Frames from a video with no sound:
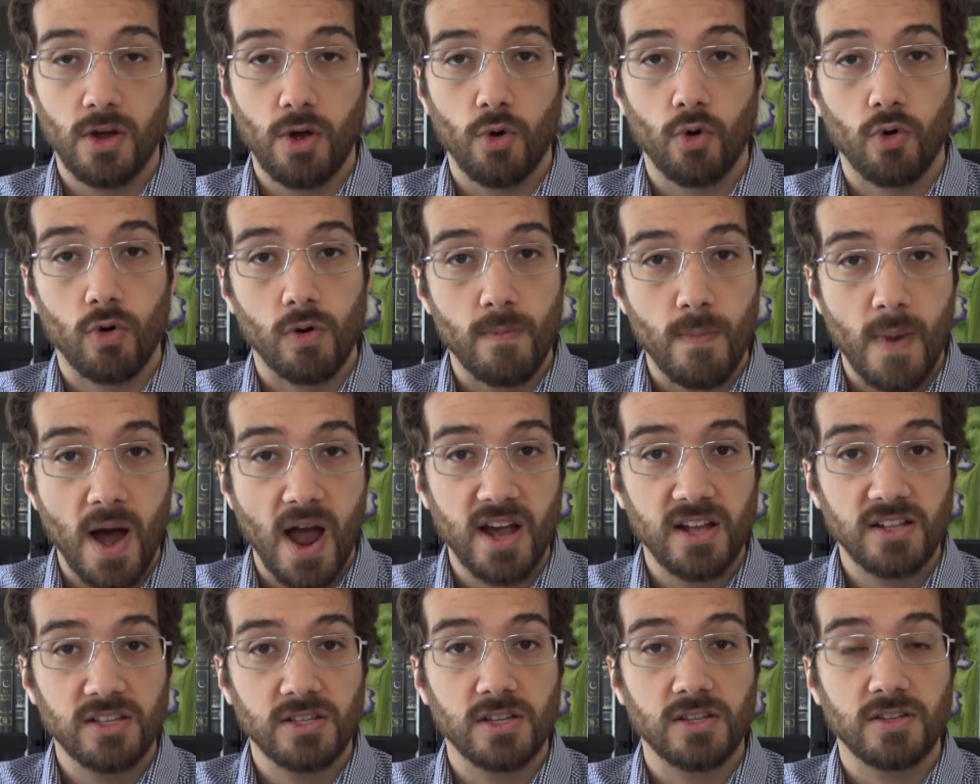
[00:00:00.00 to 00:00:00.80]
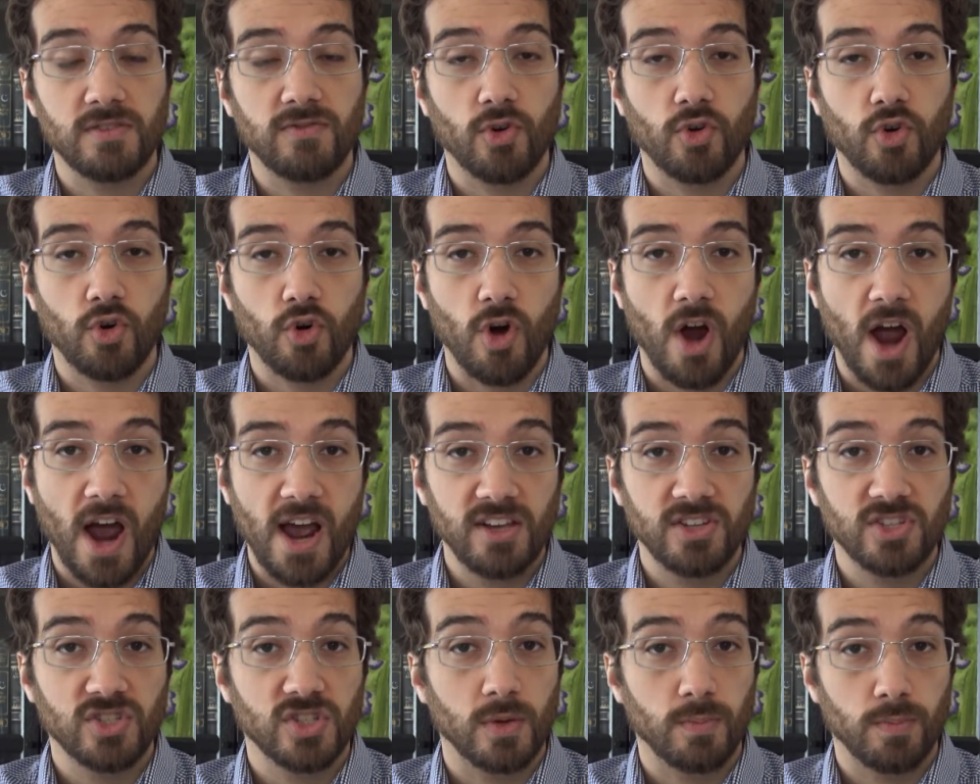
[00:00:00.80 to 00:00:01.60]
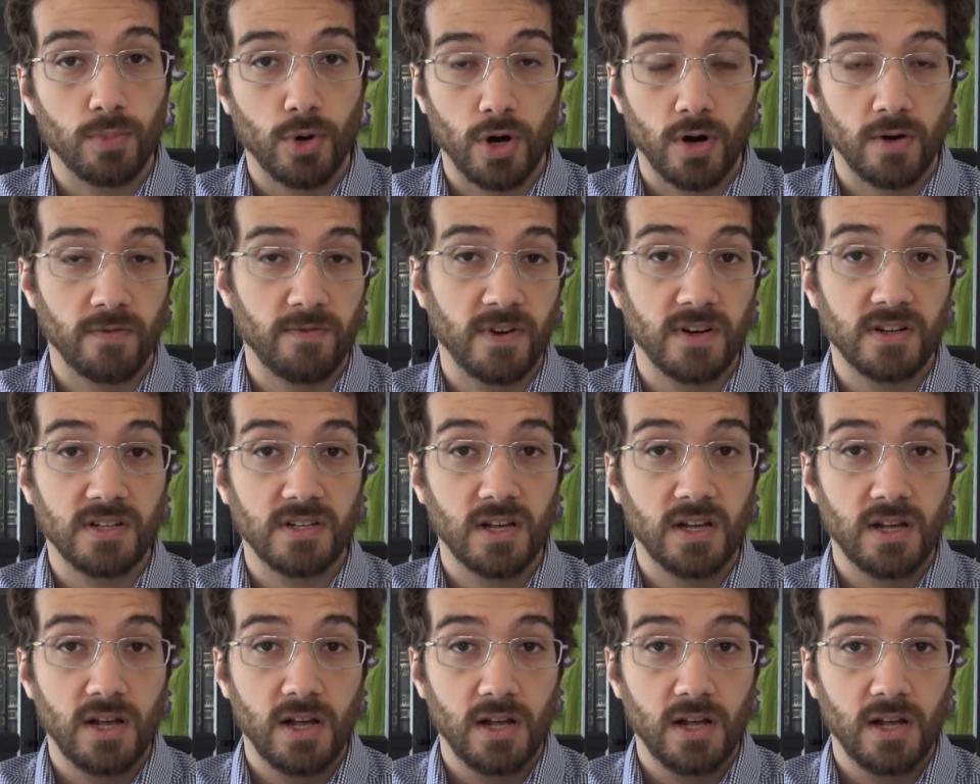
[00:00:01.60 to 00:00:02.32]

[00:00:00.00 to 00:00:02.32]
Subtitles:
reminds us of Christ, the perfect